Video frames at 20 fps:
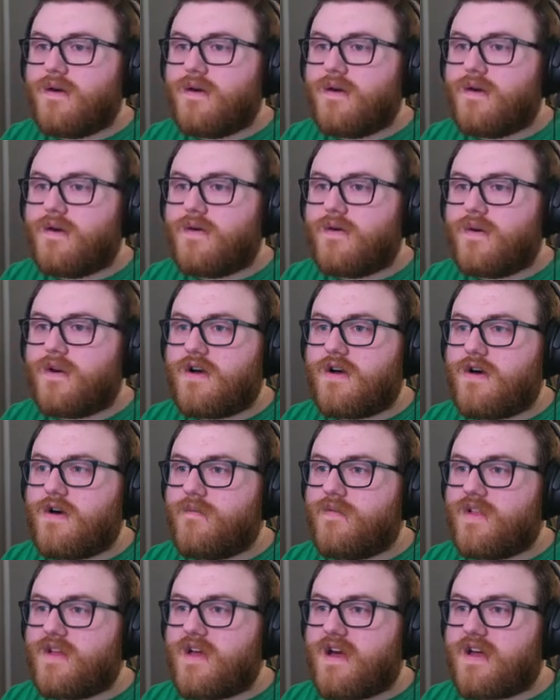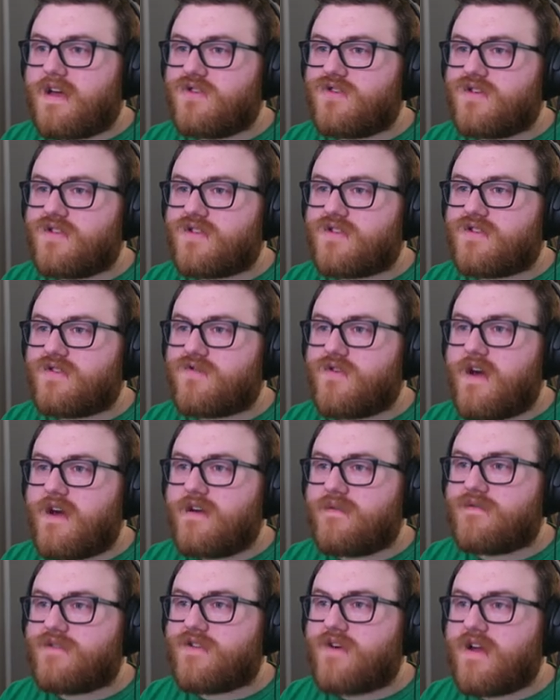Well, hopefully I can just
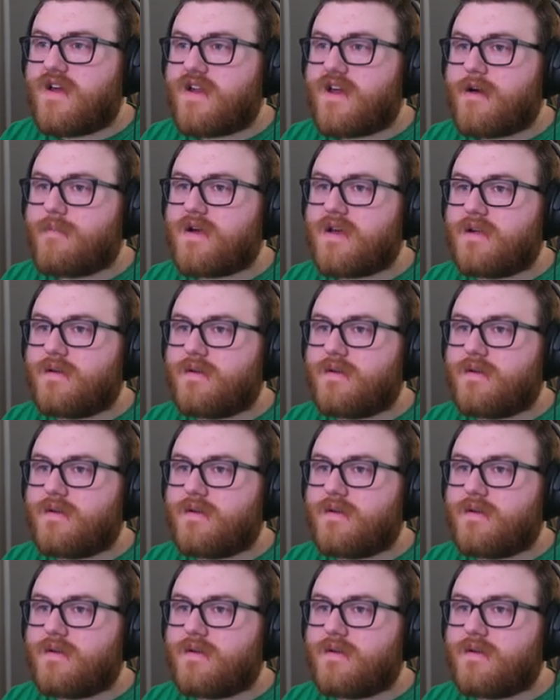drive straight up it.